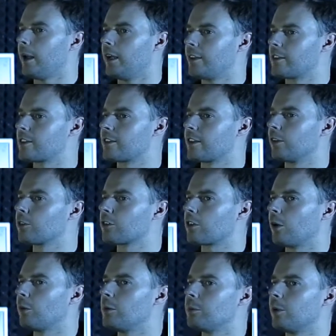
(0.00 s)
it's still
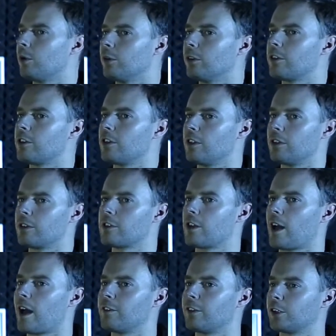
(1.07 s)
so important
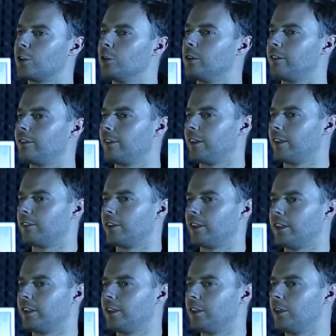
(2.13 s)
to have a good
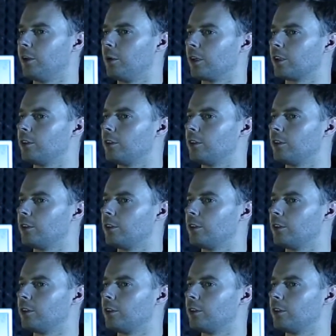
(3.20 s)
theory, you know, a